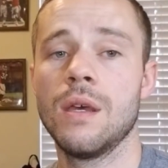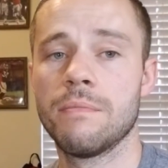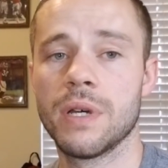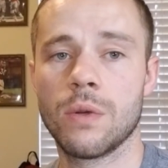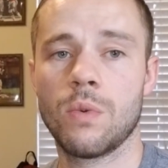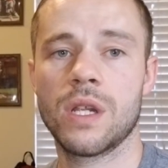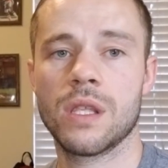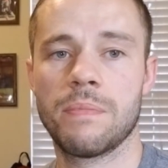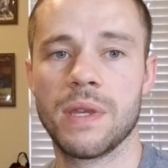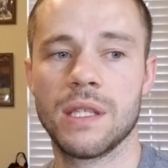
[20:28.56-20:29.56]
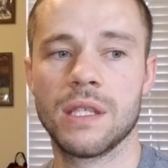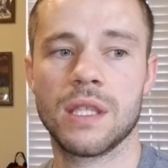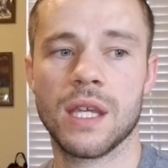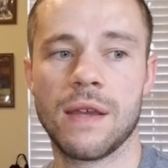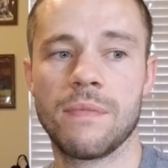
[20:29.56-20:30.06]
But one of the pins
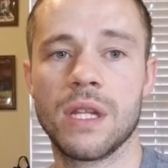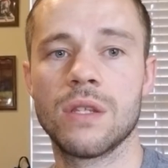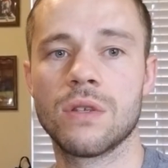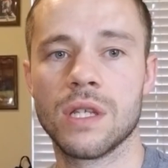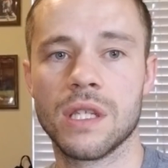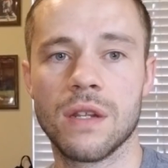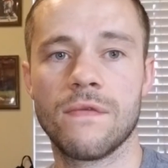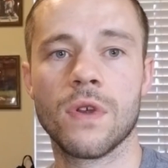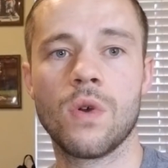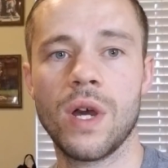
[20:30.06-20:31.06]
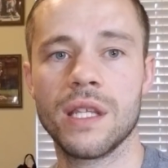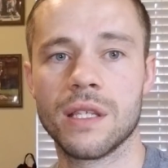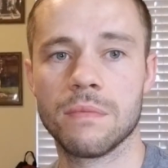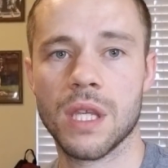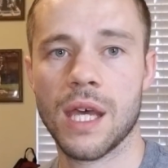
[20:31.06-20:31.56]
that I've been interested in for quite
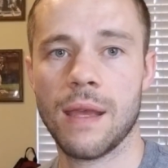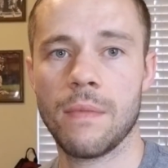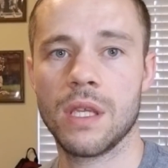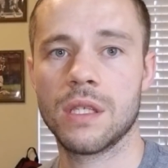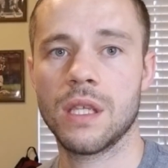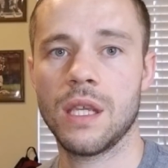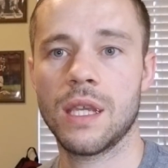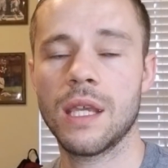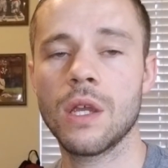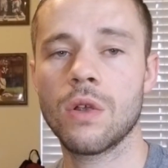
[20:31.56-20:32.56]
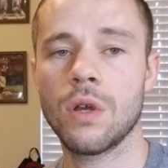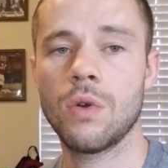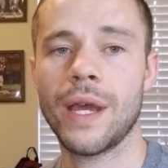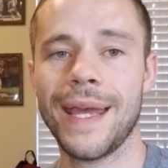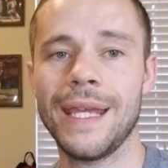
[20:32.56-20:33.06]
some time is the
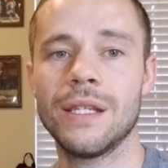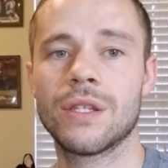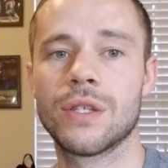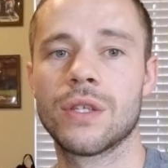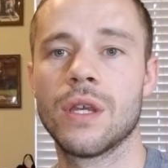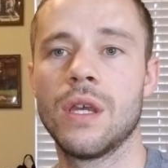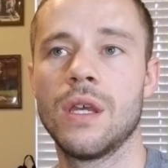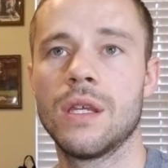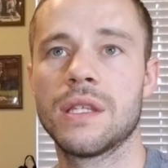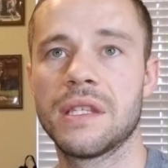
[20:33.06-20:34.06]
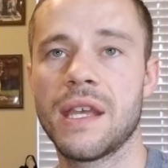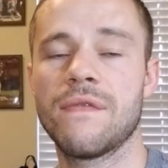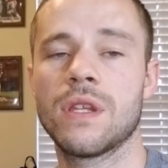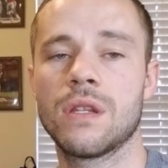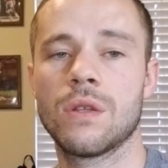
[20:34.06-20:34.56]
Hero
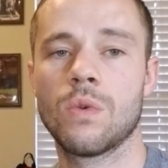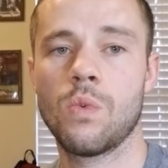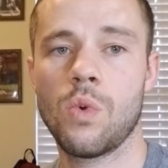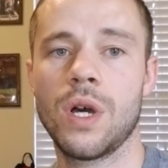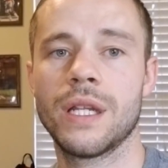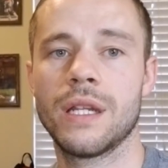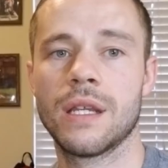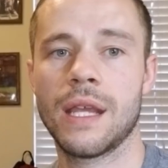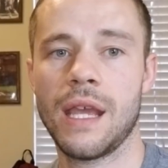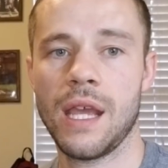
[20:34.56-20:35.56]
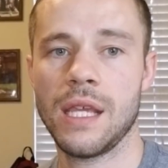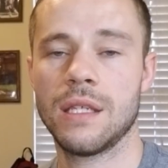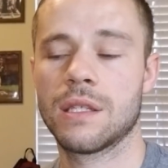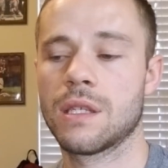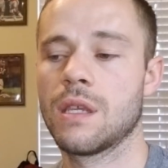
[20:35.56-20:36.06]

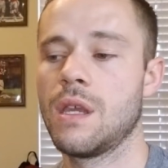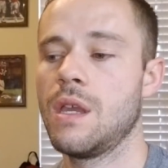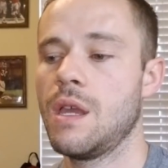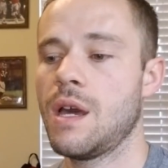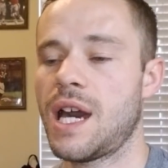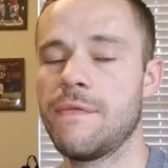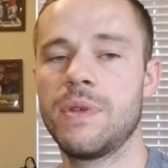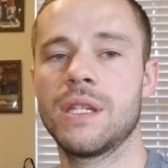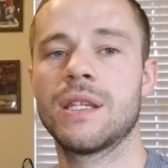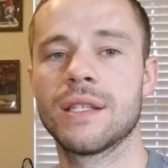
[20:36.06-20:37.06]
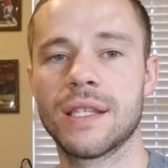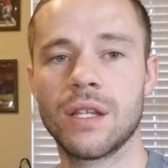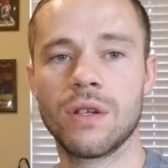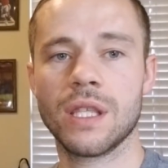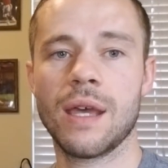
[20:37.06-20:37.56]
H718. I've been
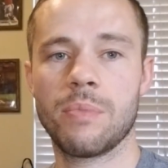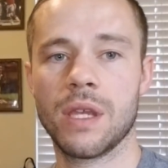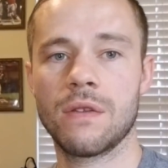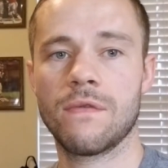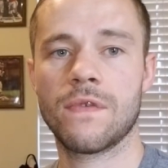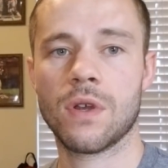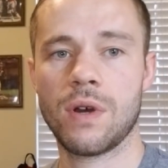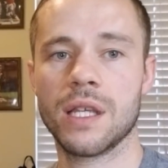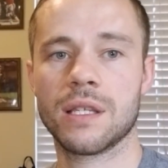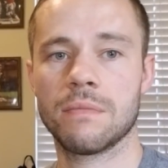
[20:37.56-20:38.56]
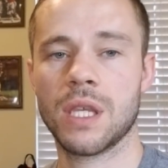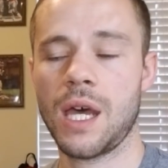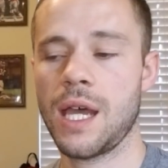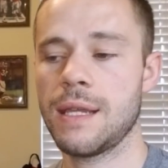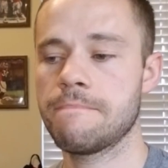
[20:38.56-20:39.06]
considering that pin for quite some
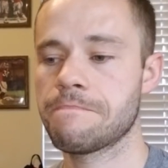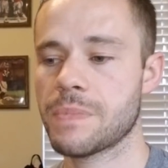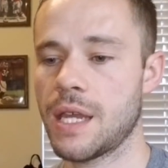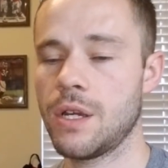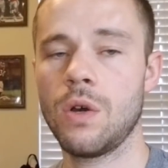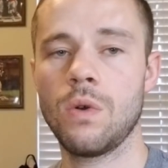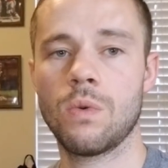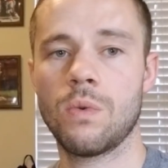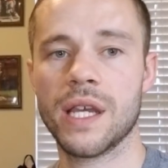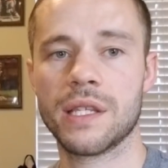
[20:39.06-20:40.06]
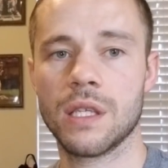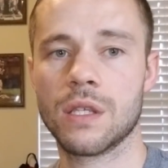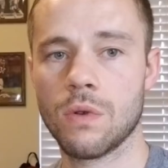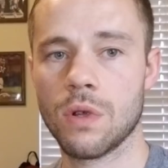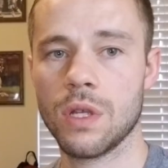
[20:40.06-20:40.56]
time. I know Wasky
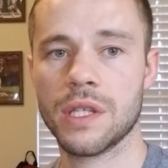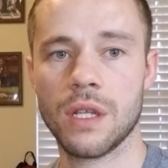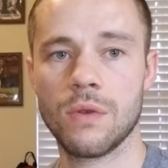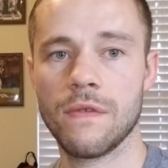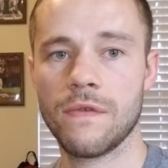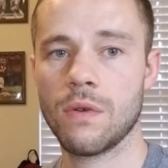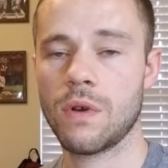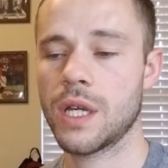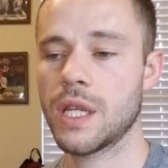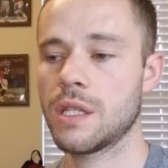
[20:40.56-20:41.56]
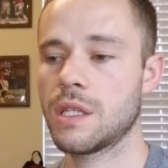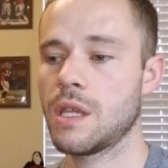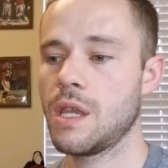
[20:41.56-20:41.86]
Squirrel has done a review on it.